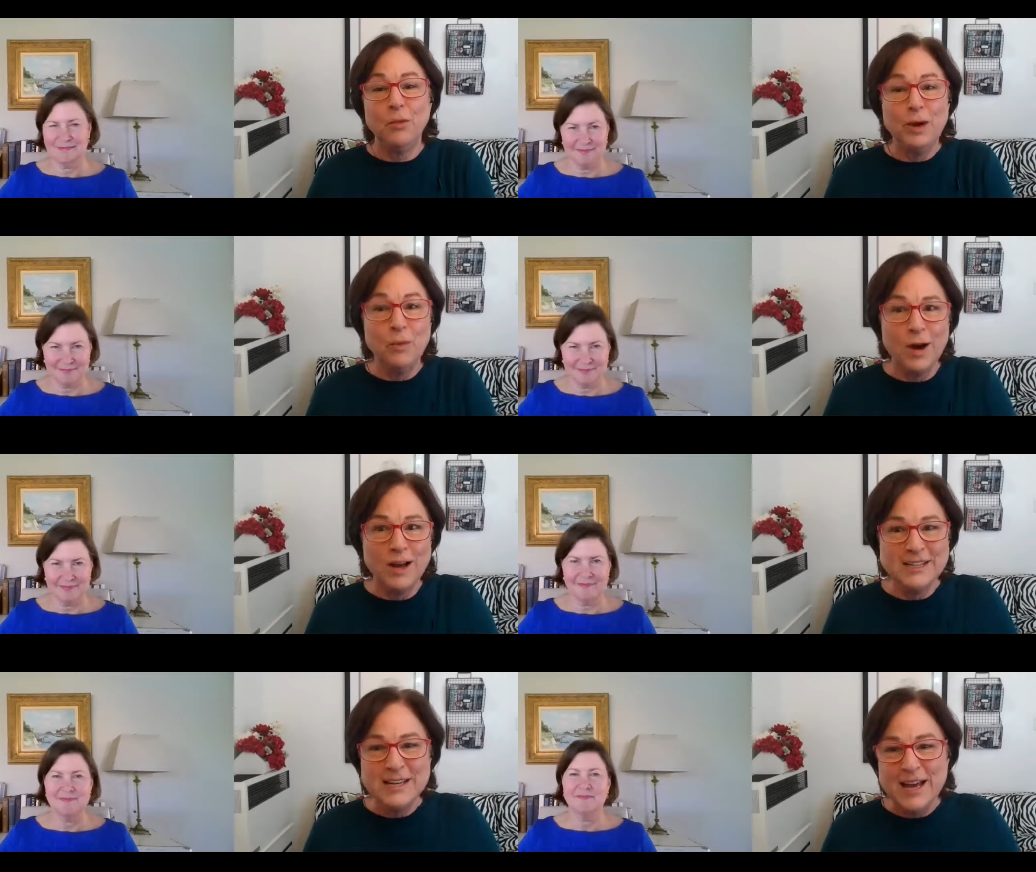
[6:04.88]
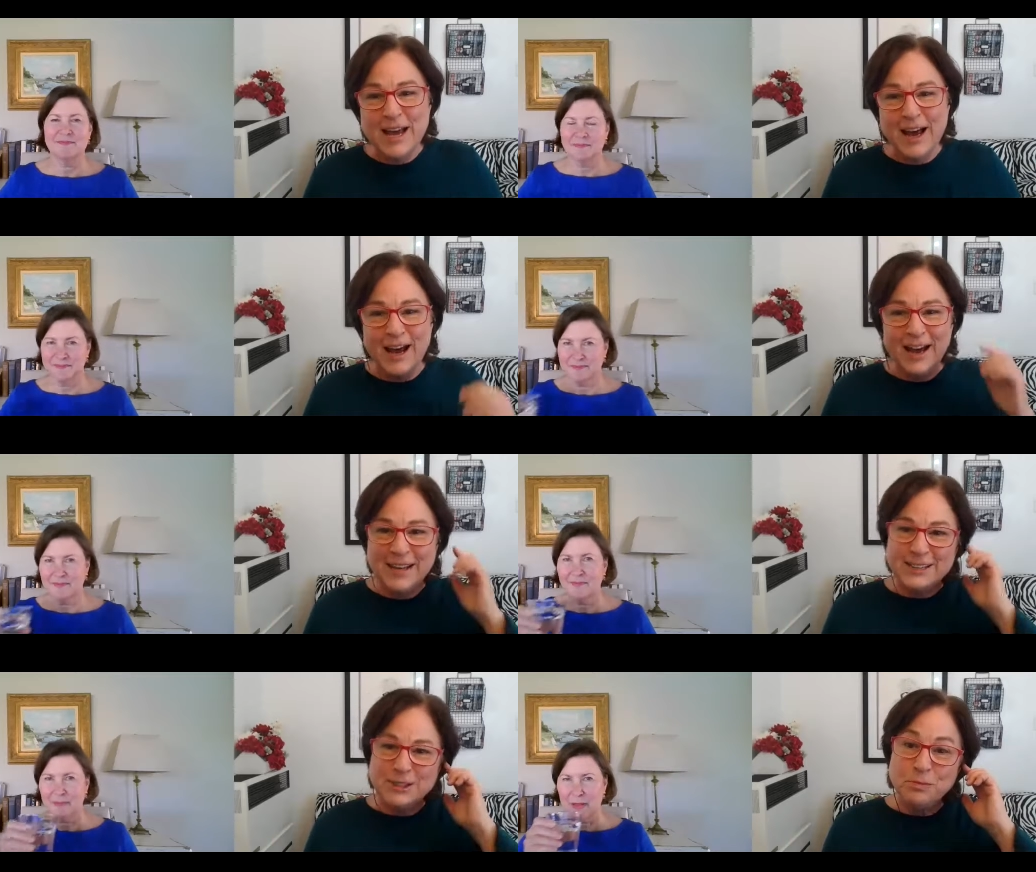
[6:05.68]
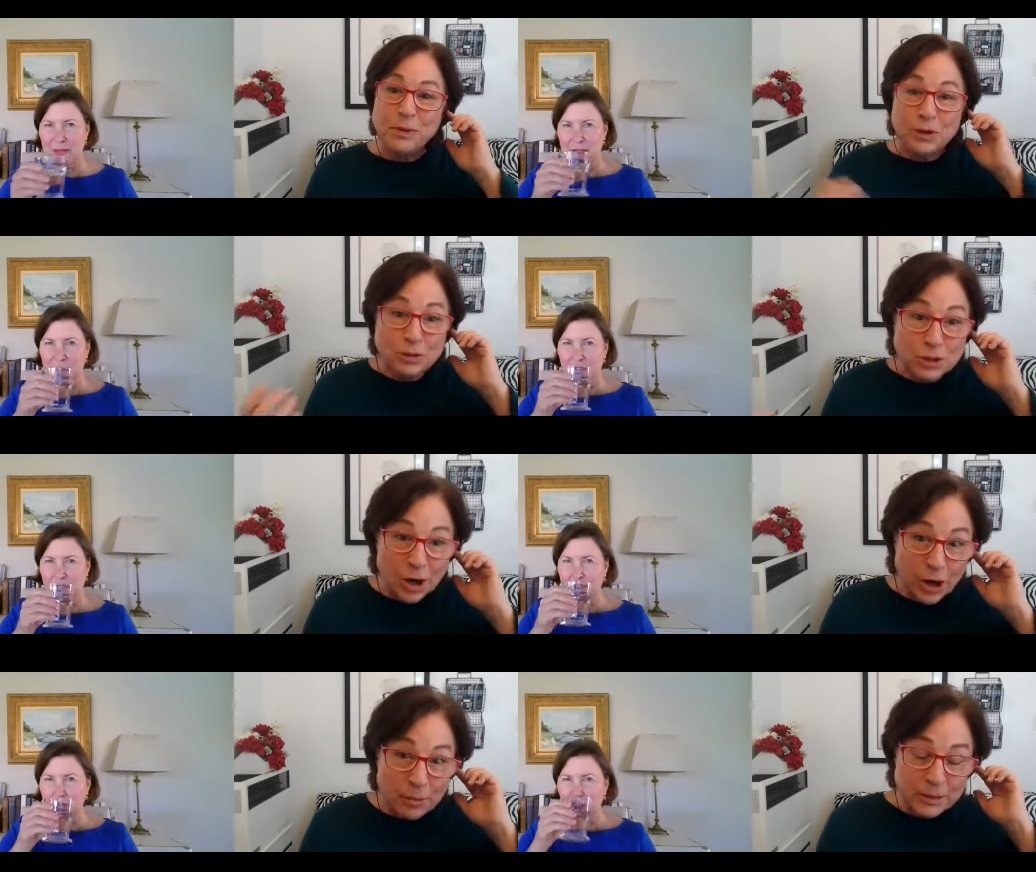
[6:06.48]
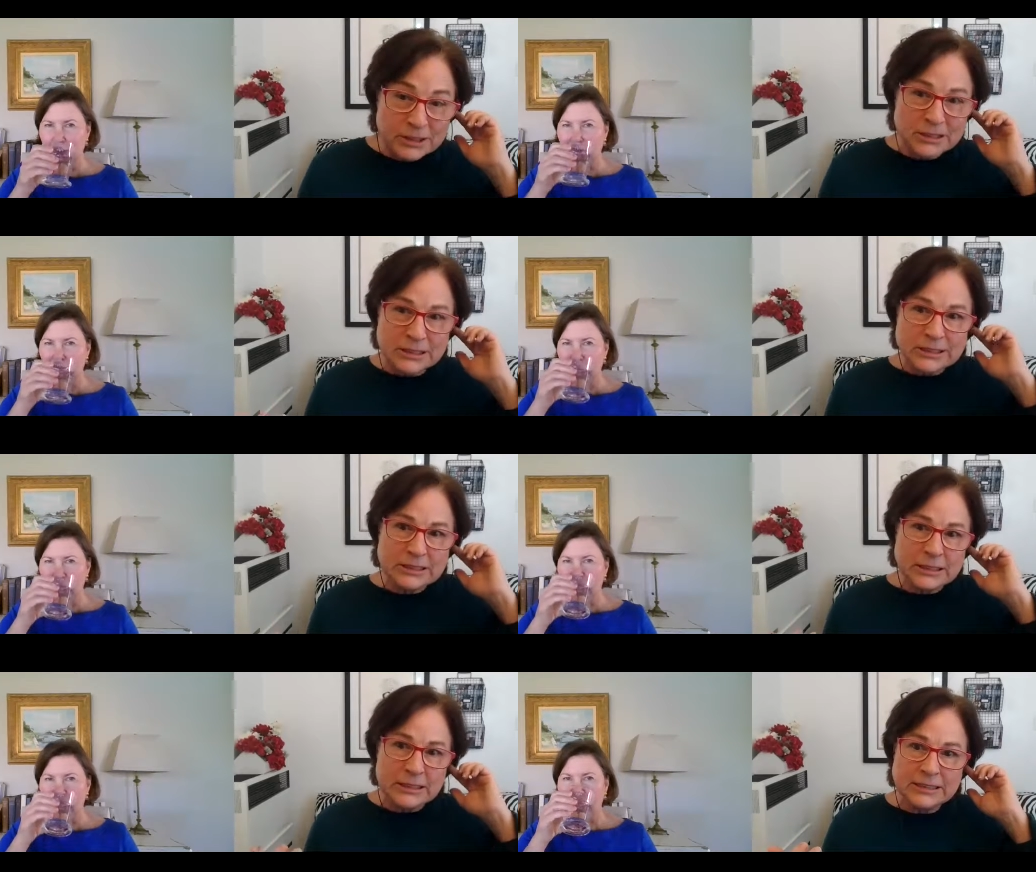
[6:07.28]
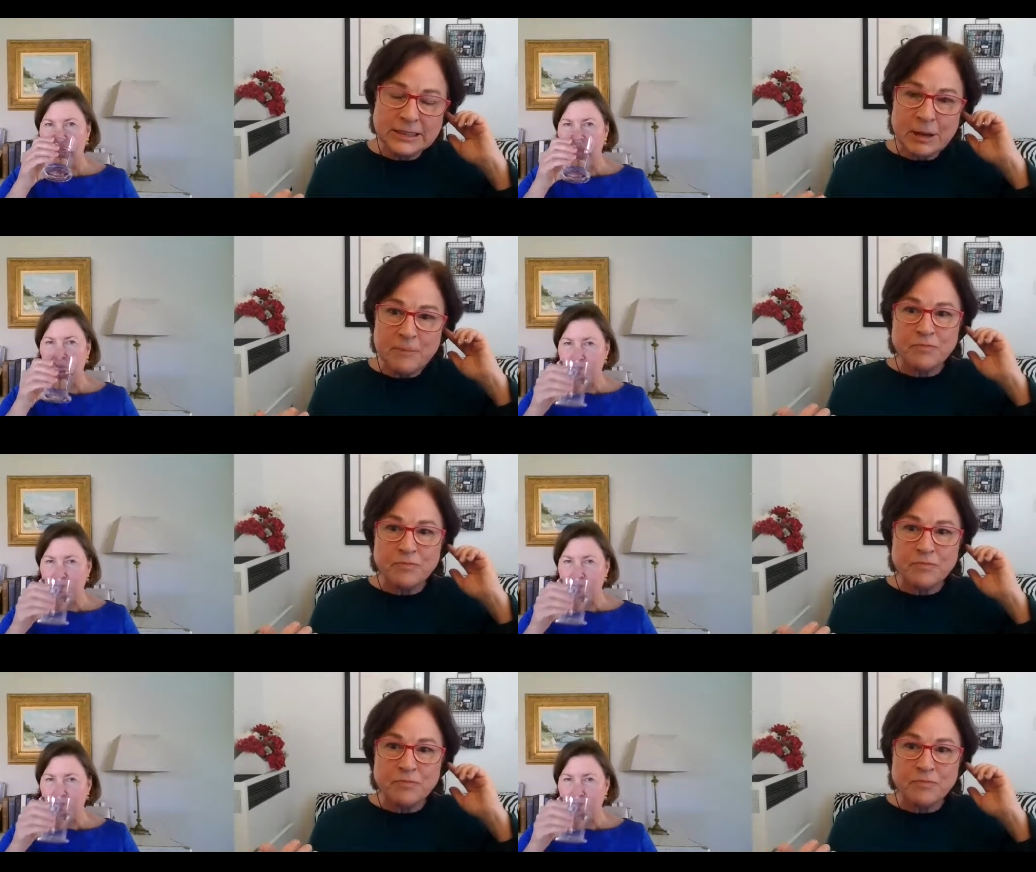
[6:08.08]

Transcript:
Speaker 1: We want to build our businesses.